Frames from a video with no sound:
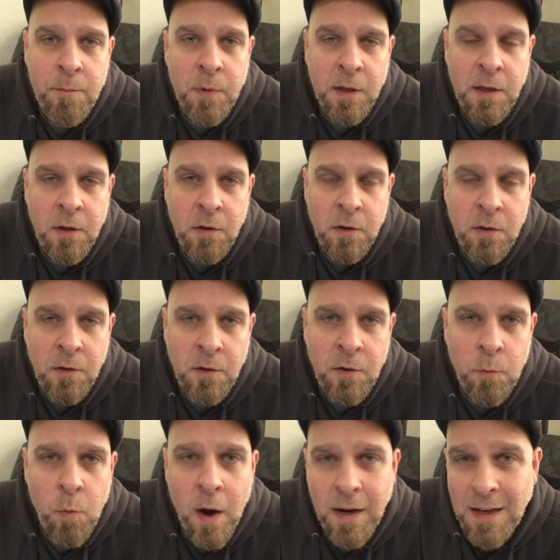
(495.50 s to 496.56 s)

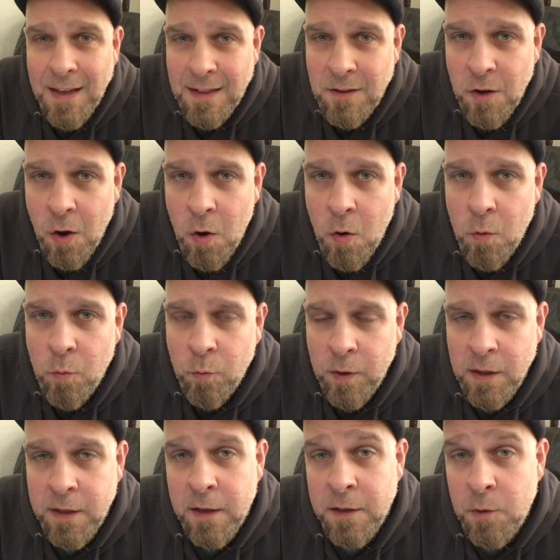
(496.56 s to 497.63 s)
You want to let go, really,